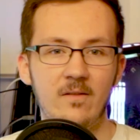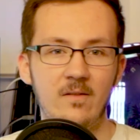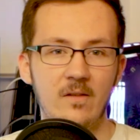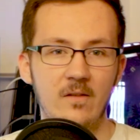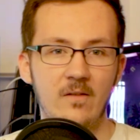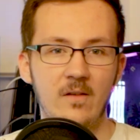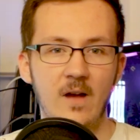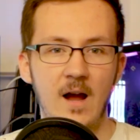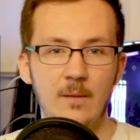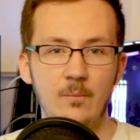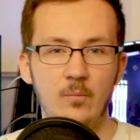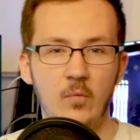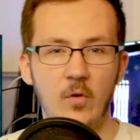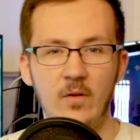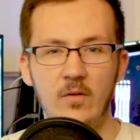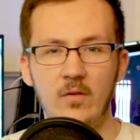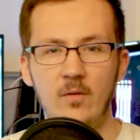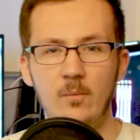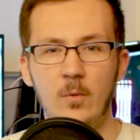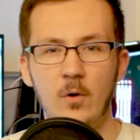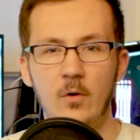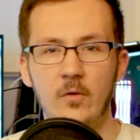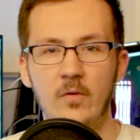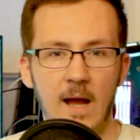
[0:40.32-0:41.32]
design
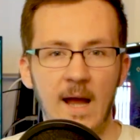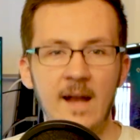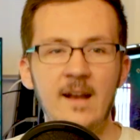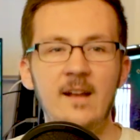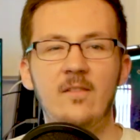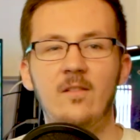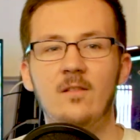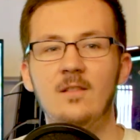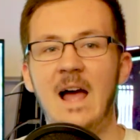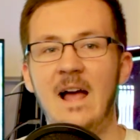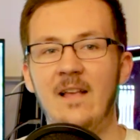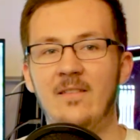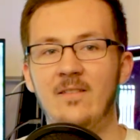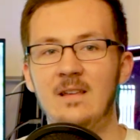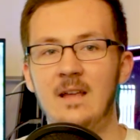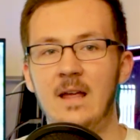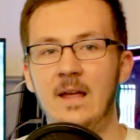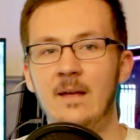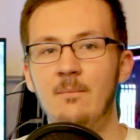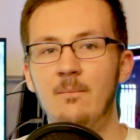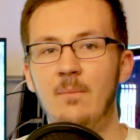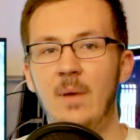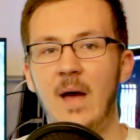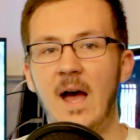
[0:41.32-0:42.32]
principles, and its lasting
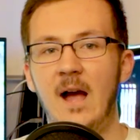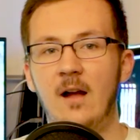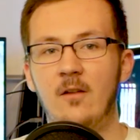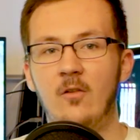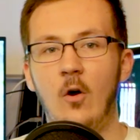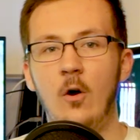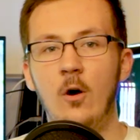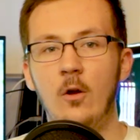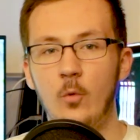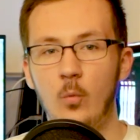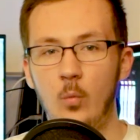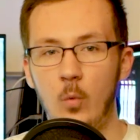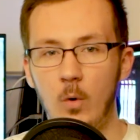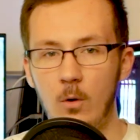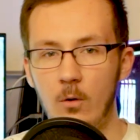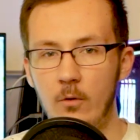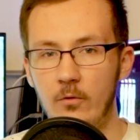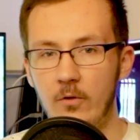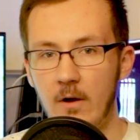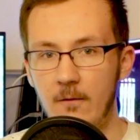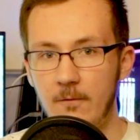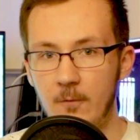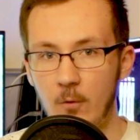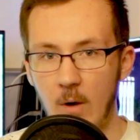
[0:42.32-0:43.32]
impact on the
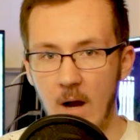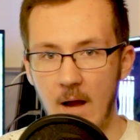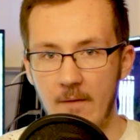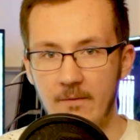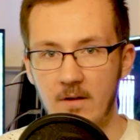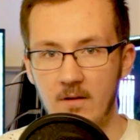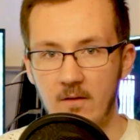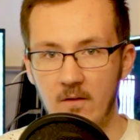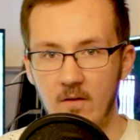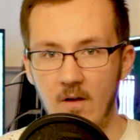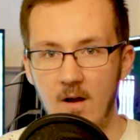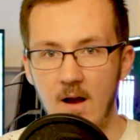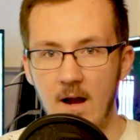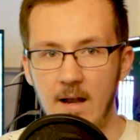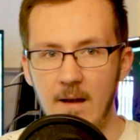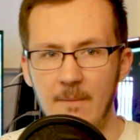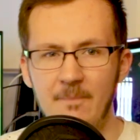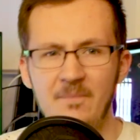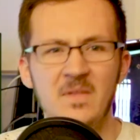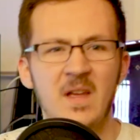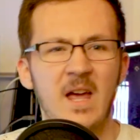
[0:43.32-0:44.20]
world of graphic design,